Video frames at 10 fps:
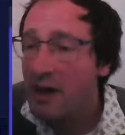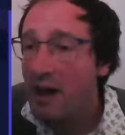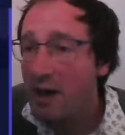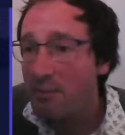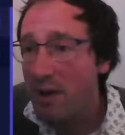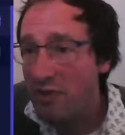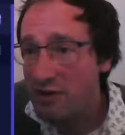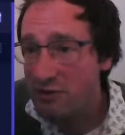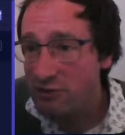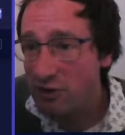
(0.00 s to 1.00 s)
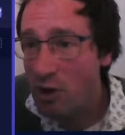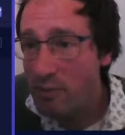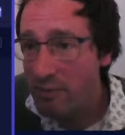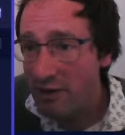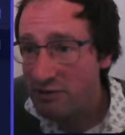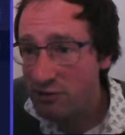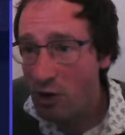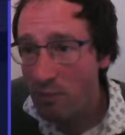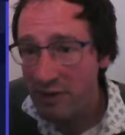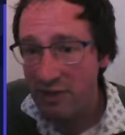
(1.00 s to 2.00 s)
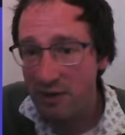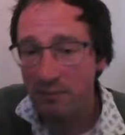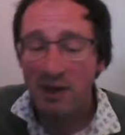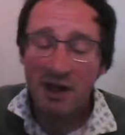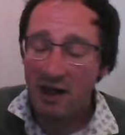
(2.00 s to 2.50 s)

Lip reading: and then you use the copy button to copy them,